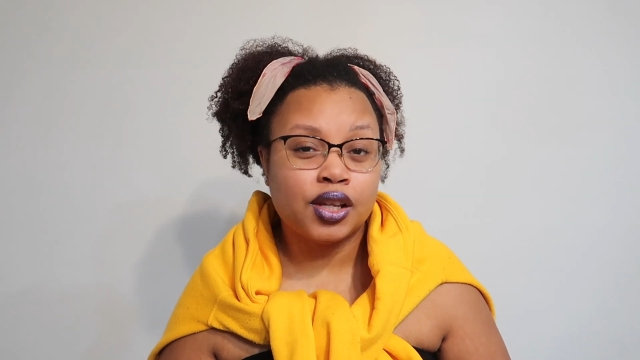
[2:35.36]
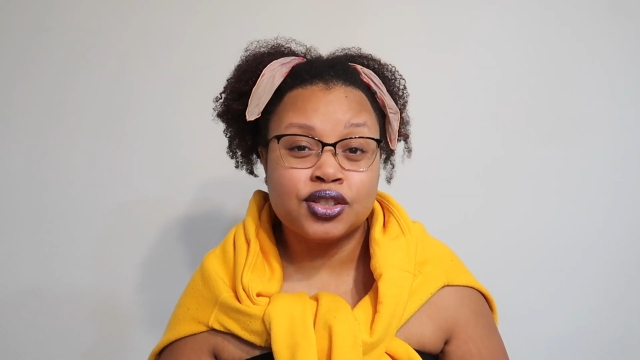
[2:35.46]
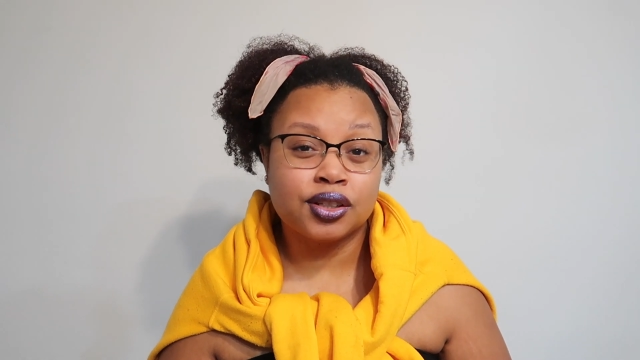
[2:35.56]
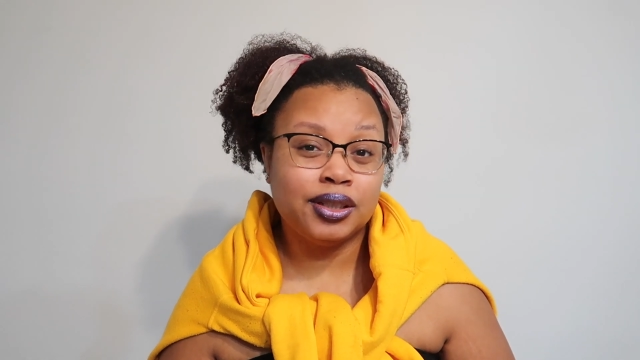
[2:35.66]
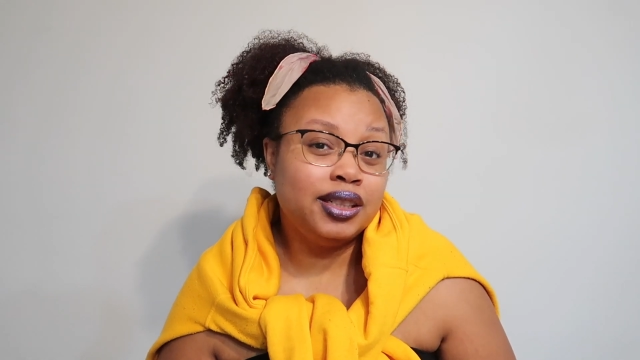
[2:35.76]

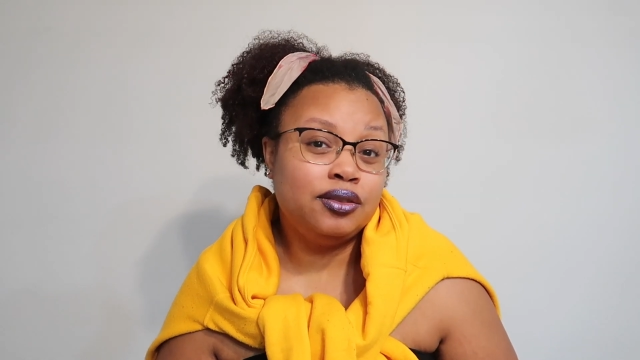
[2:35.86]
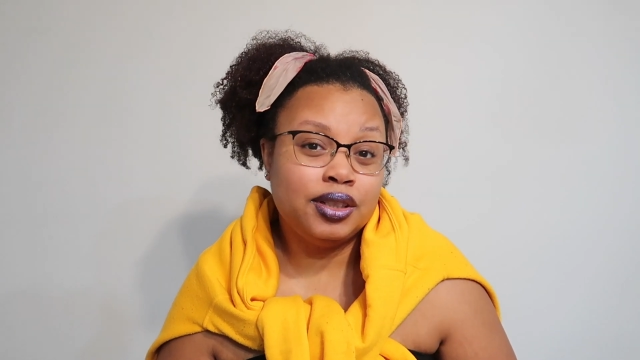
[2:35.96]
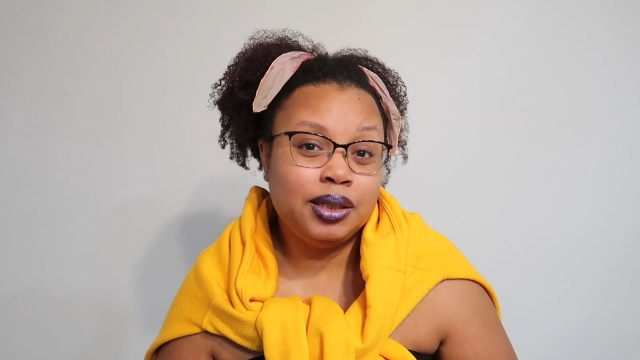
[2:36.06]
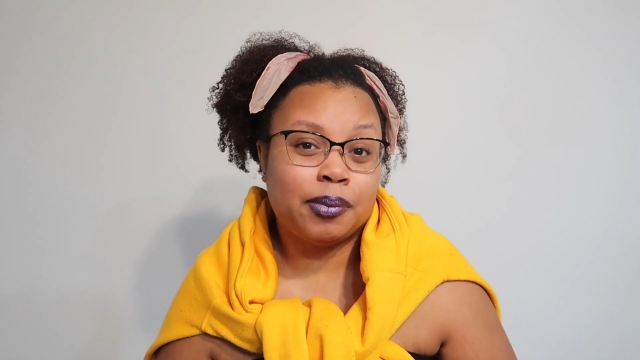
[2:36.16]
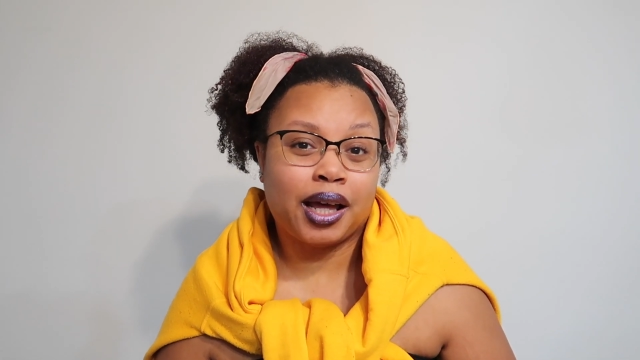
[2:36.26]
So it didn't
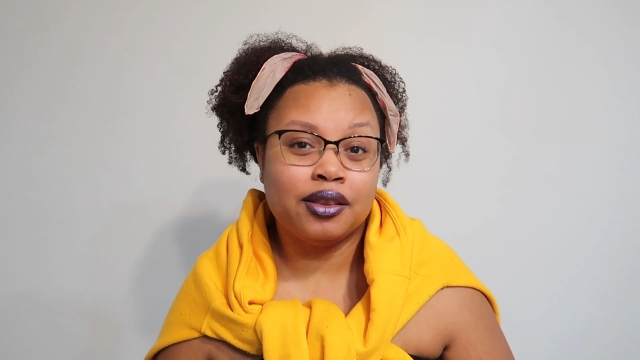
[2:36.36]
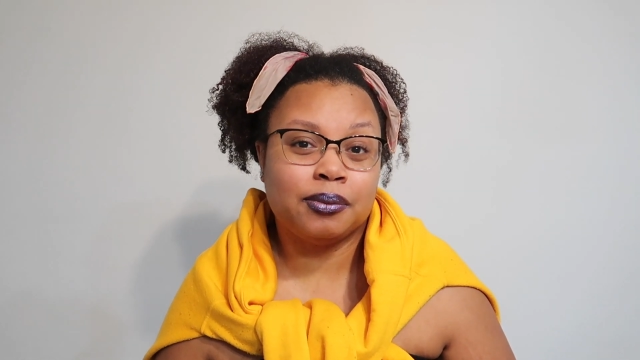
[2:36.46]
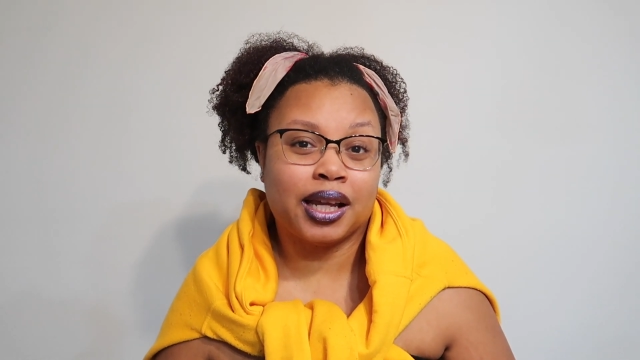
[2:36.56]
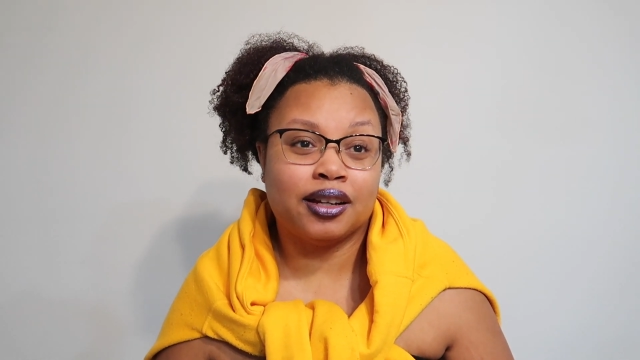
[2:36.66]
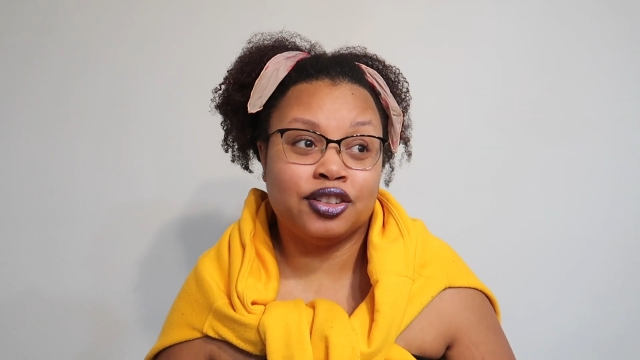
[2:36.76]
really bother
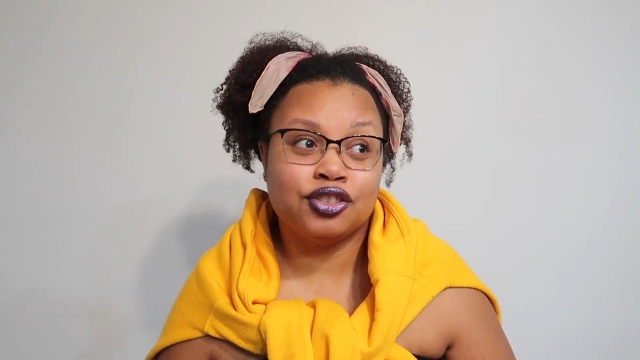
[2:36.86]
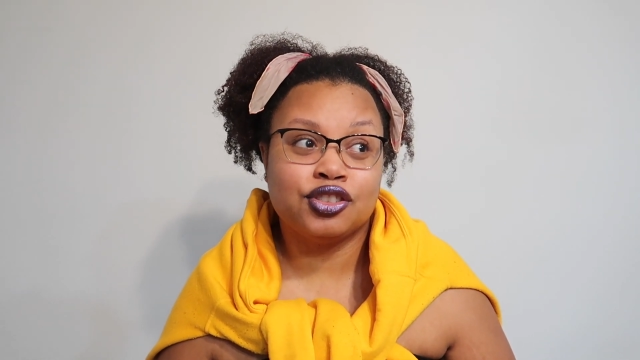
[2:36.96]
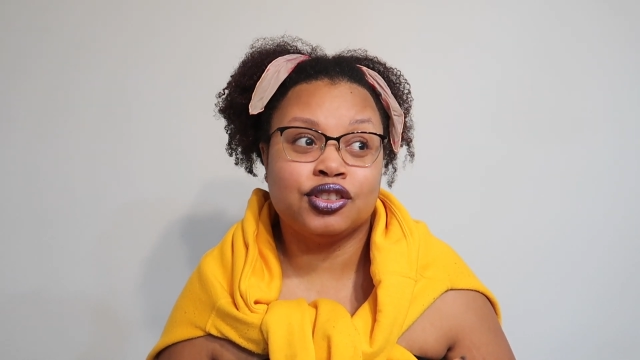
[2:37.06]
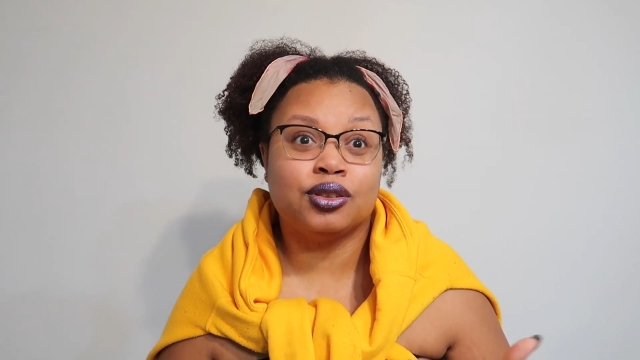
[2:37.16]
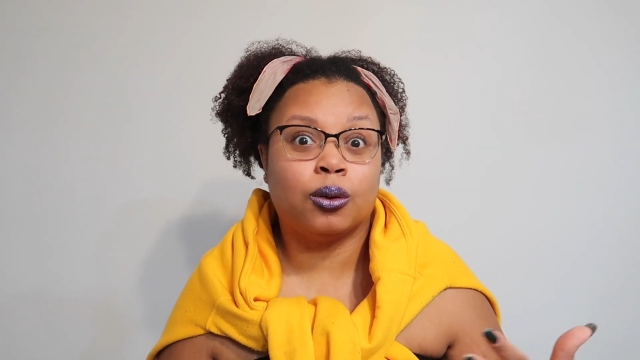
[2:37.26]
me. I
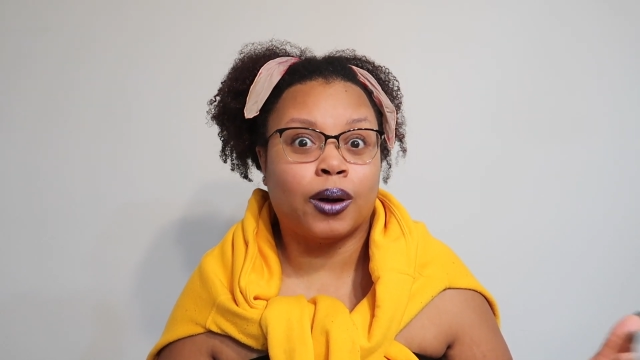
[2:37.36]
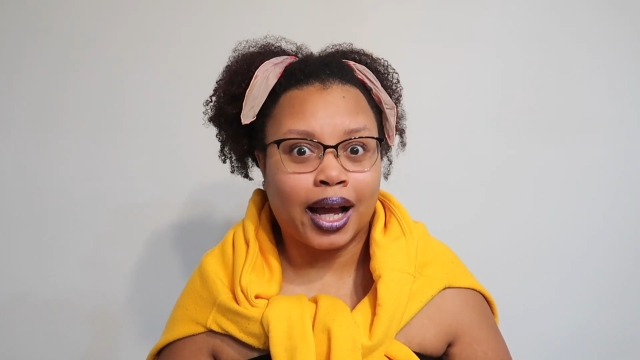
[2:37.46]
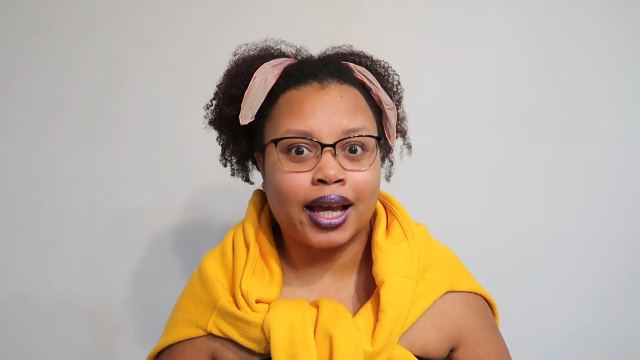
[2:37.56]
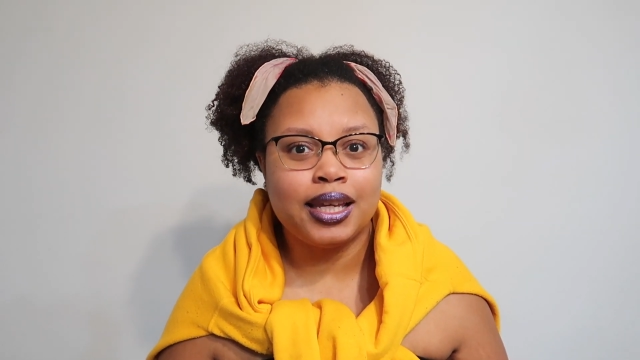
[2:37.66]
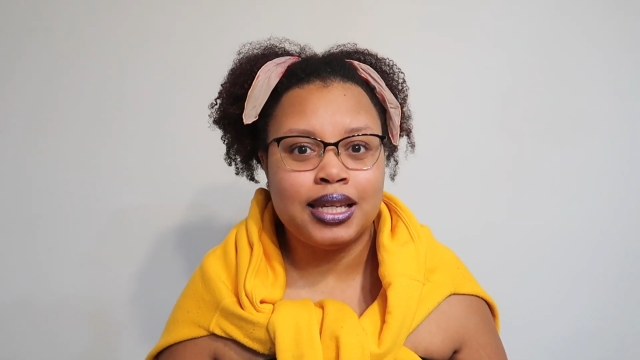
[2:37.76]
understood
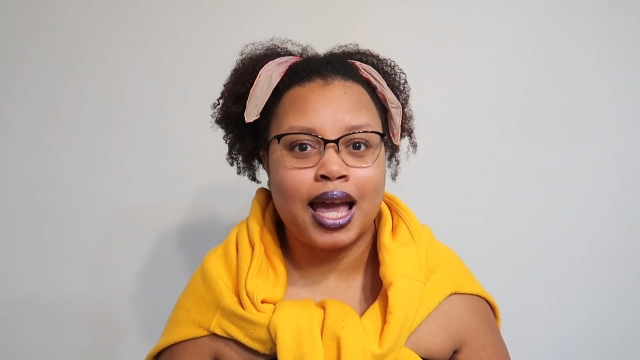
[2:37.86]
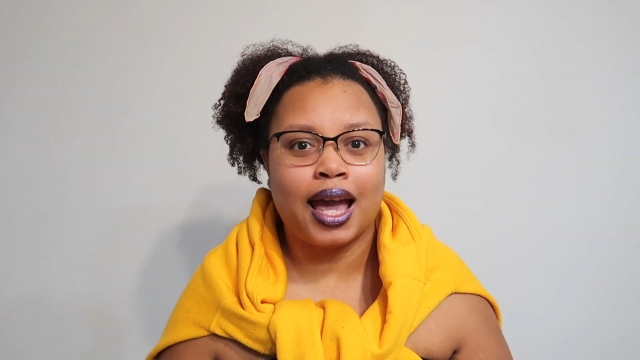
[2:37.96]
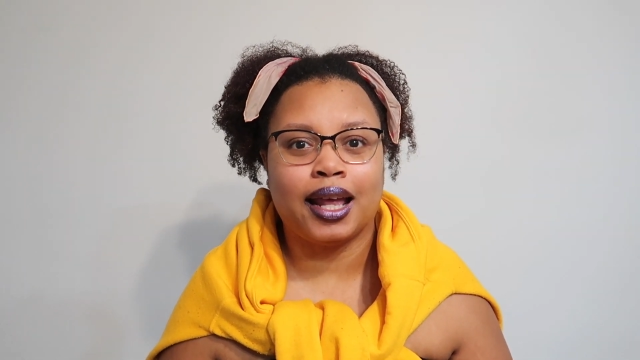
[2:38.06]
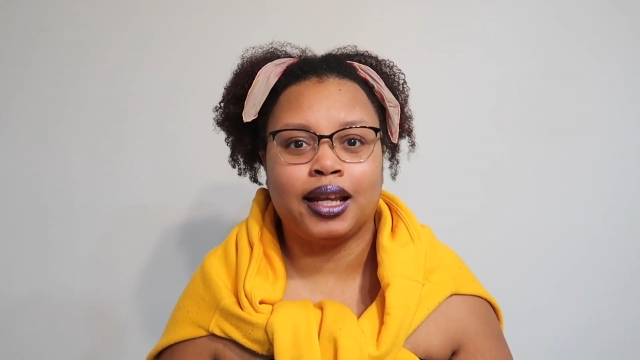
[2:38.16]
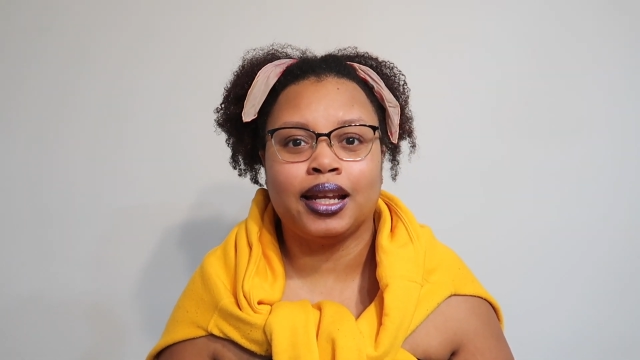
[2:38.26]
why he
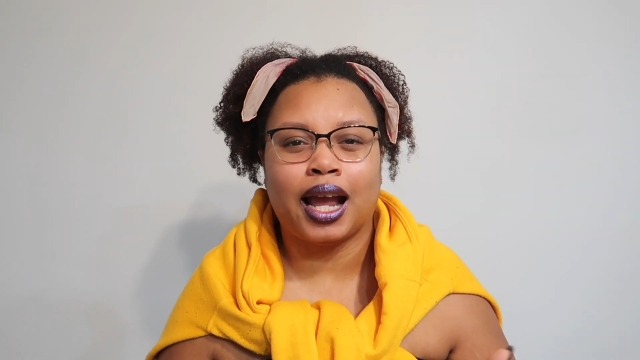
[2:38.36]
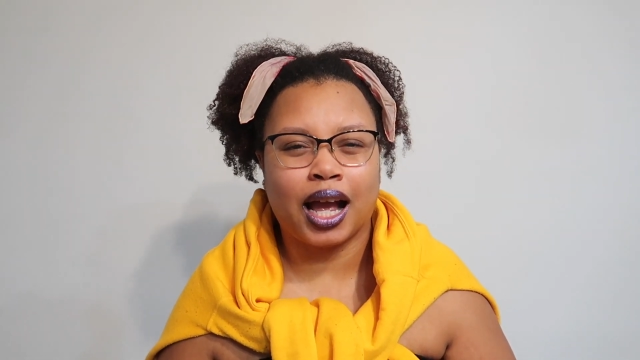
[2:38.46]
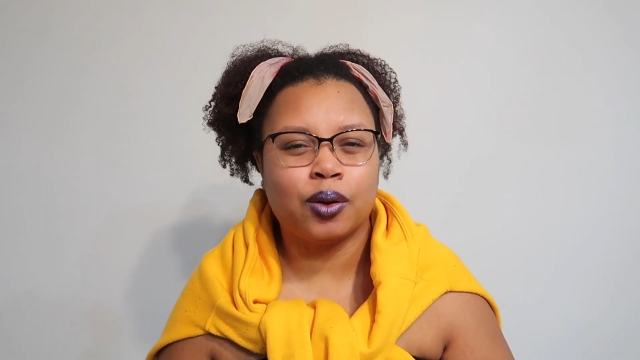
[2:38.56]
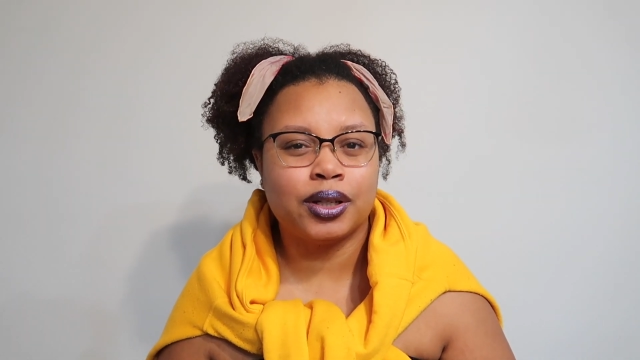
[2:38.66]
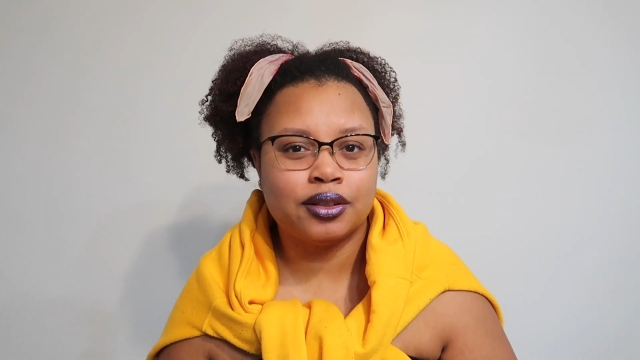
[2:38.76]
had it,
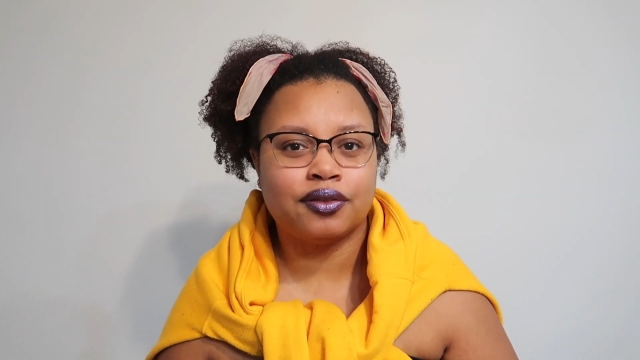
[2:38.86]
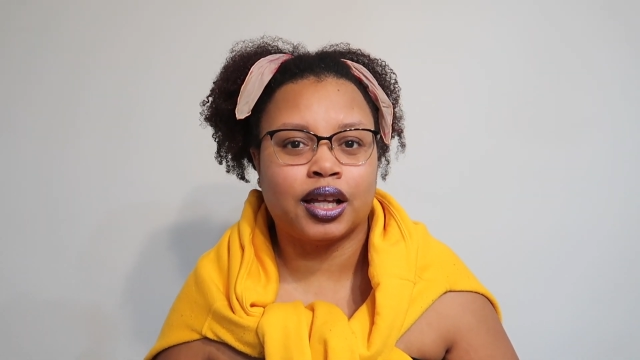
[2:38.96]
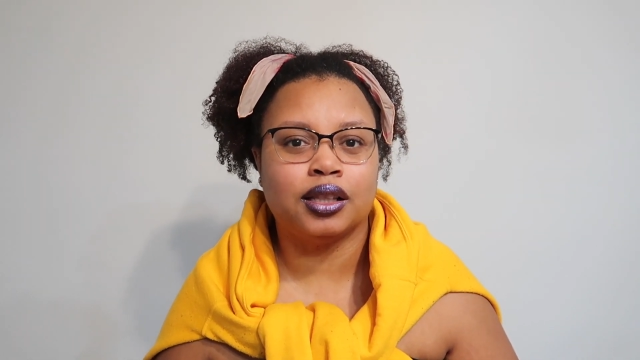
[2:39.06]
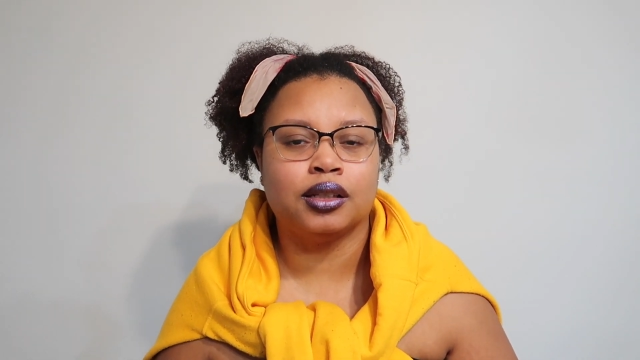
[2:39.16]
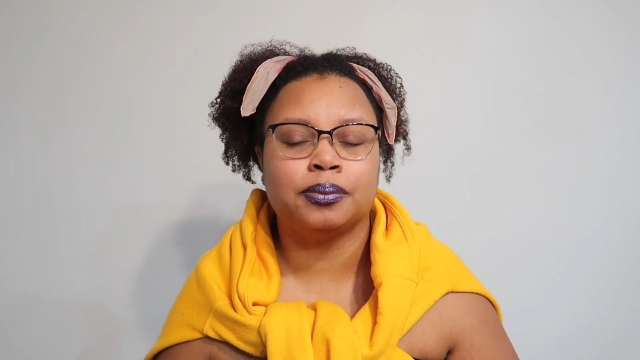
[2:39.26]
how it
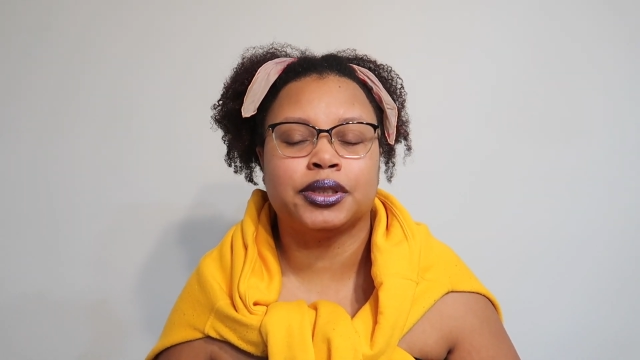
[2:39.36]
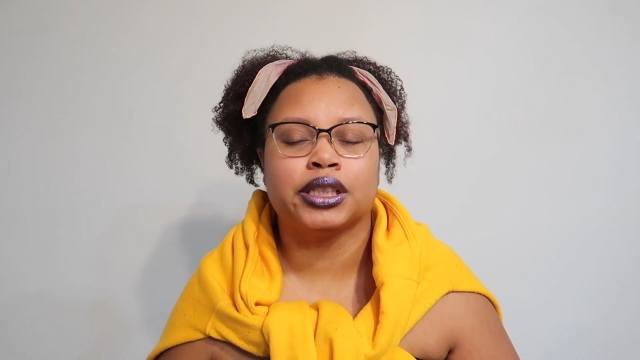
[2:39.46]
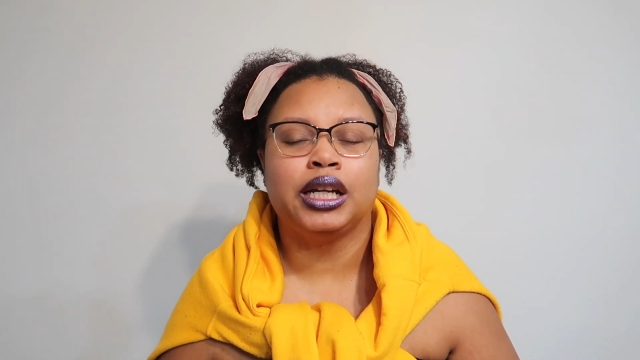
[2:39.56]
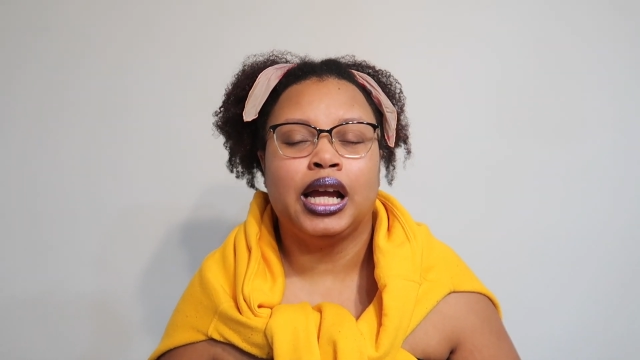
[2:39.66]
developed.